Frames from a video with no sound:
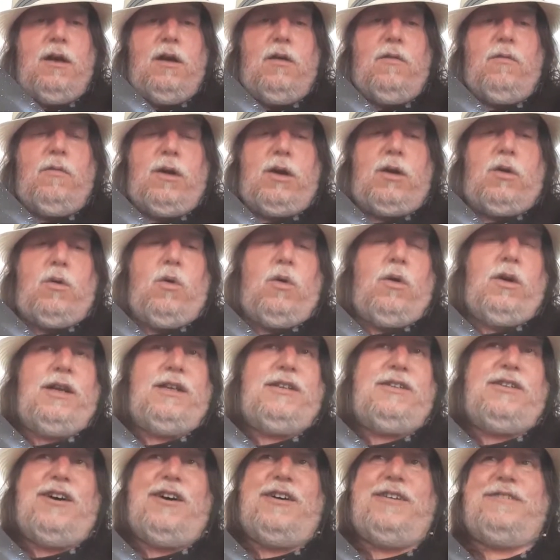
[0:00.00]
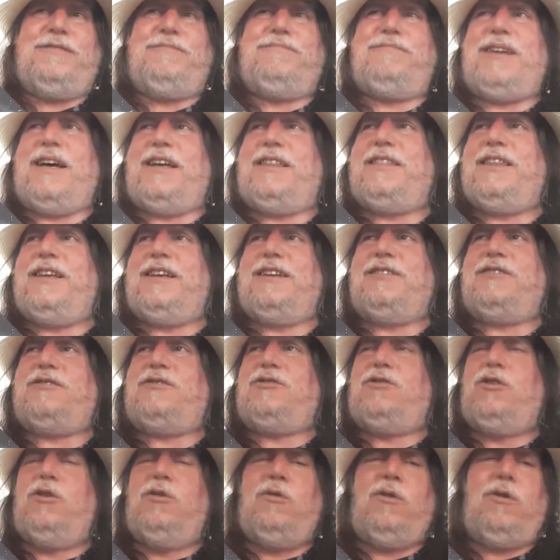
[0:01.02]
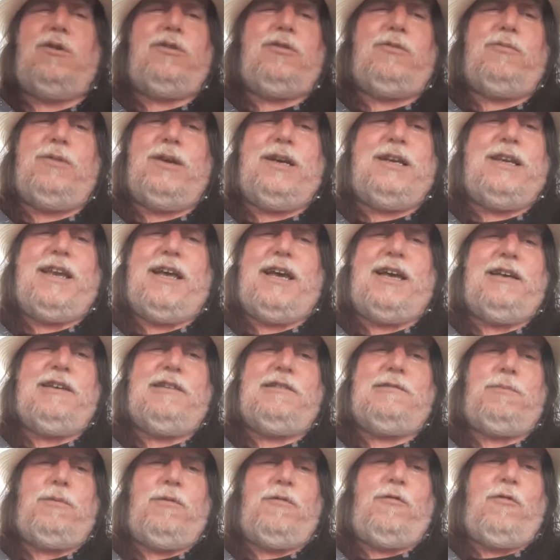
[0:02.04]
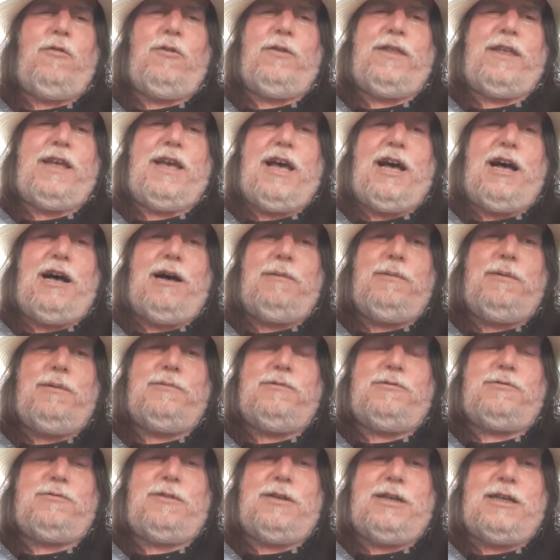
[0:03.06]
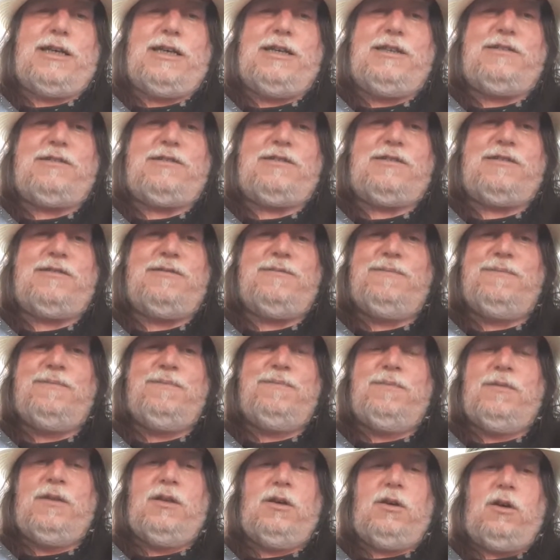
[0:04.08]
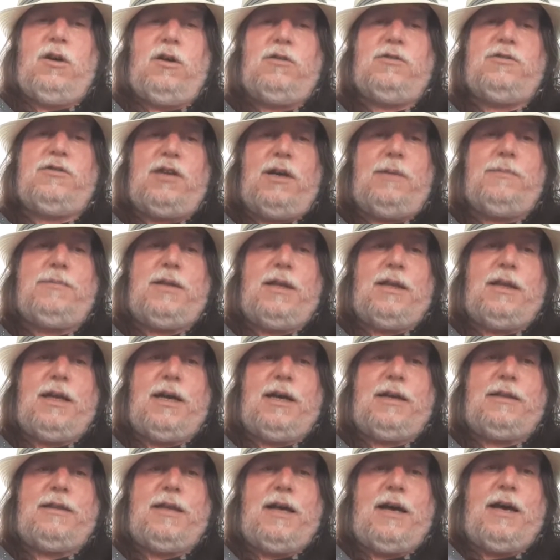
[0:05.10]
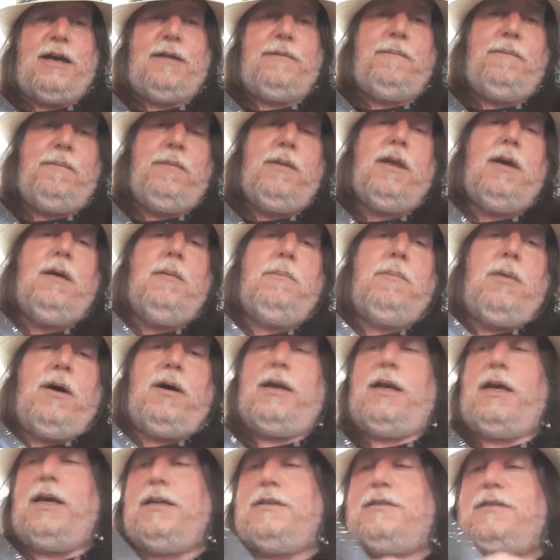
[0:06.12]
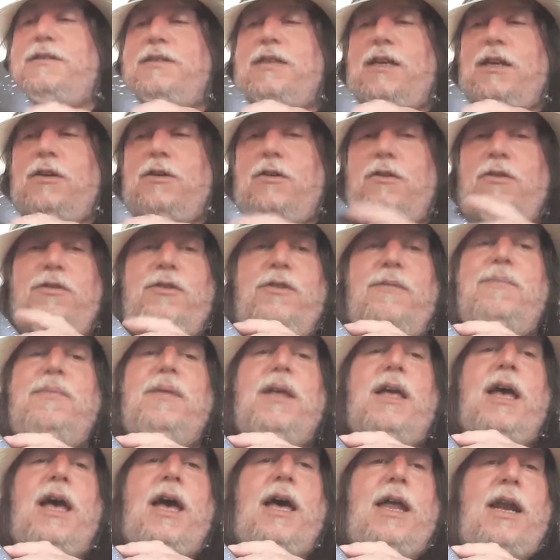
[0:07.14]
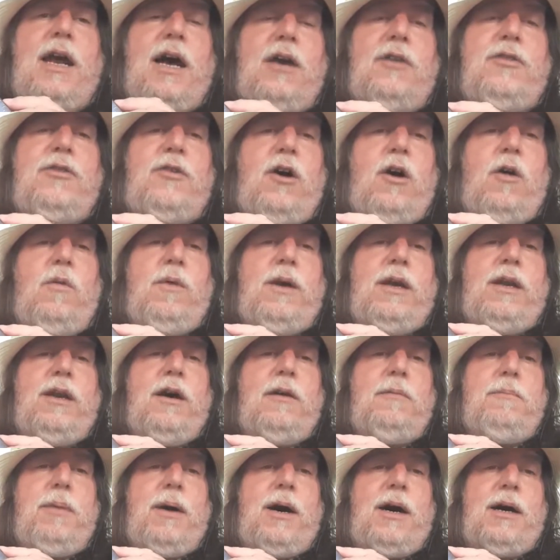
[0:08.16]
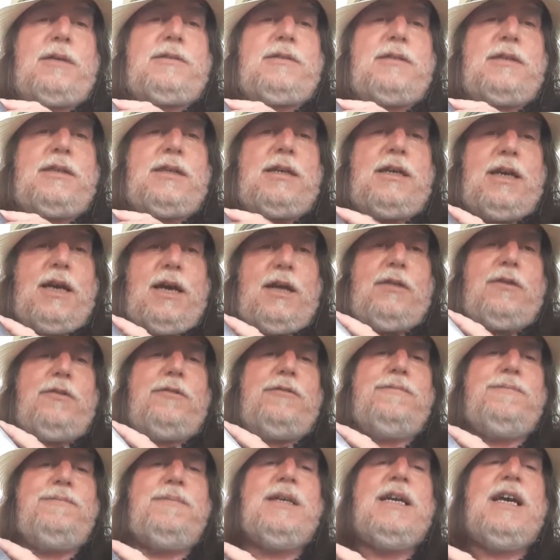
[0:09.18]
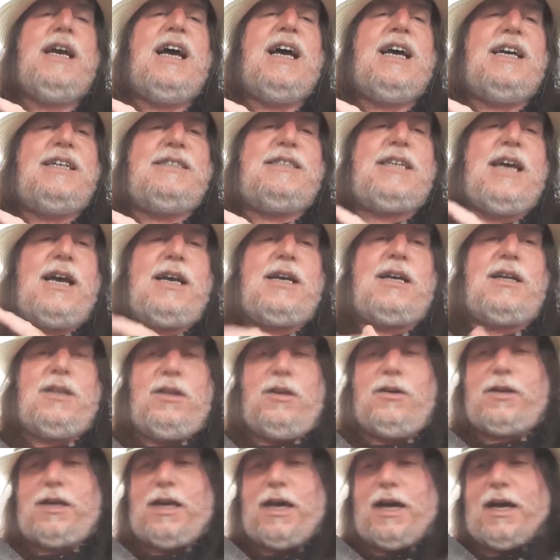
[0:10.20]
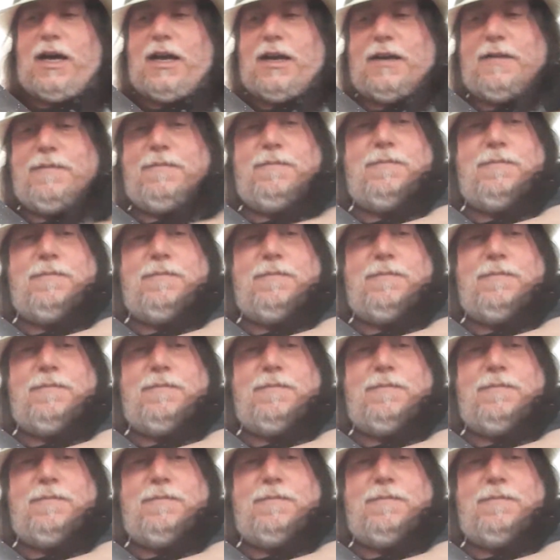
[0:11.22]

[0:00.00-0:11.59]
recording done, I think, 2 or 3 days before the album's release or something like that. But it's sealed, and I thought we'd unbox it together and take a look at it.